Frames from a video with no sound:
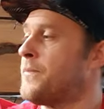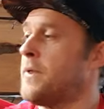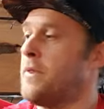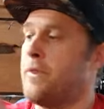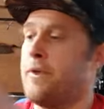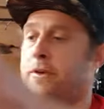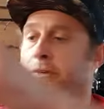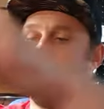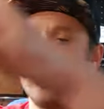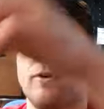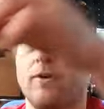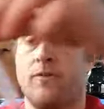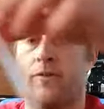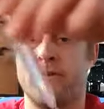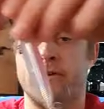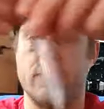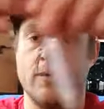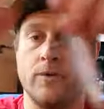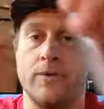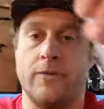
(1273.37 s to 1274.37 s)
these
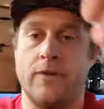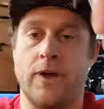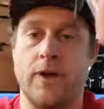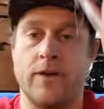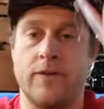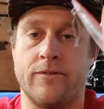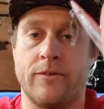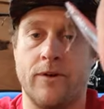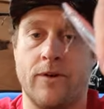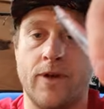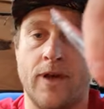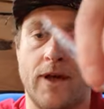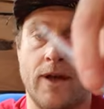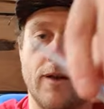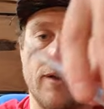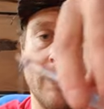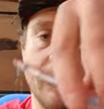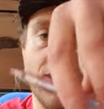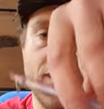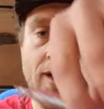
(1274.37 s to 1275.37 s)
surface lures here. So yeah,
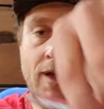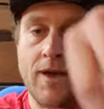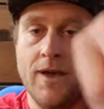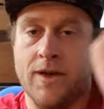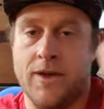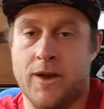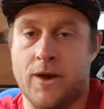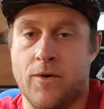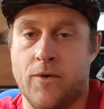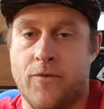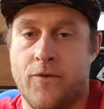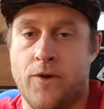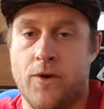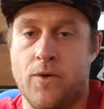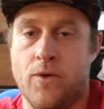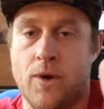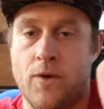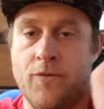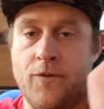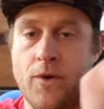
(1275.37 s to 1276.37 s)
you know, if
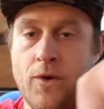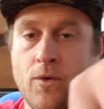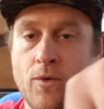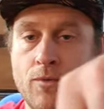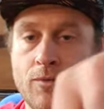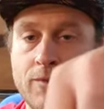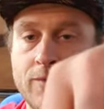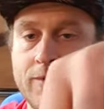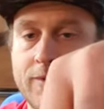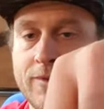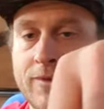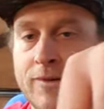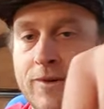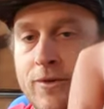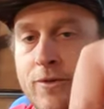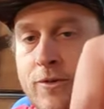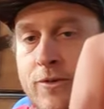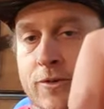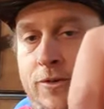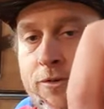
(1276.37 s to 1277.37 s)
you
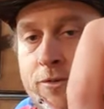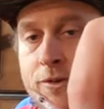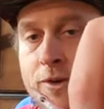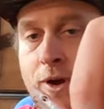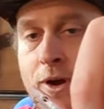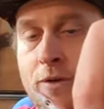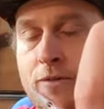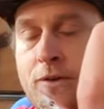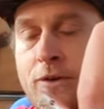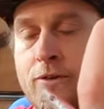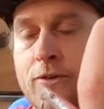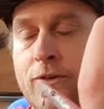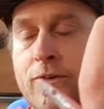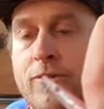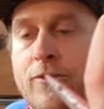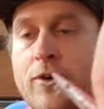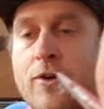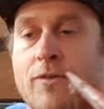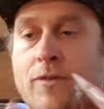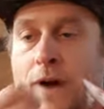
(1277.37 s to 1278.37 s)
lose, you know, if you just
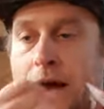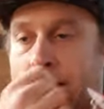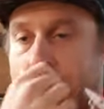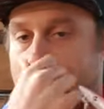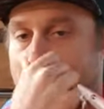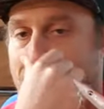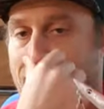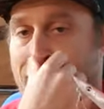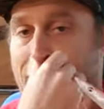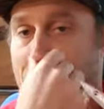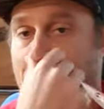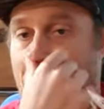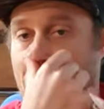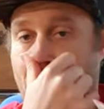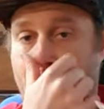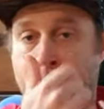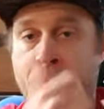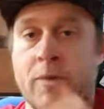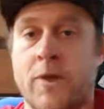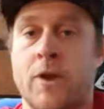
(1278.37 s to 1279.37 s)
sort of, I don't know,
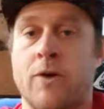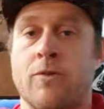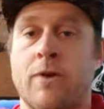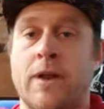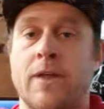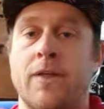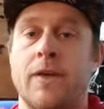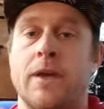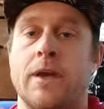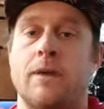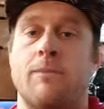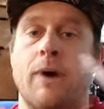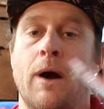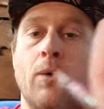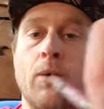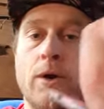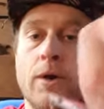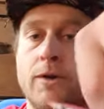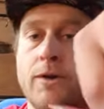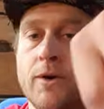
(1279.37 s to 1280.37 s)
you're not really thinking about
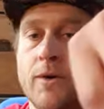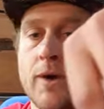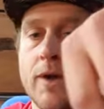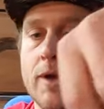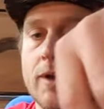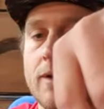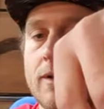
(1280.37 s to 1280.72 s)
what you're doing,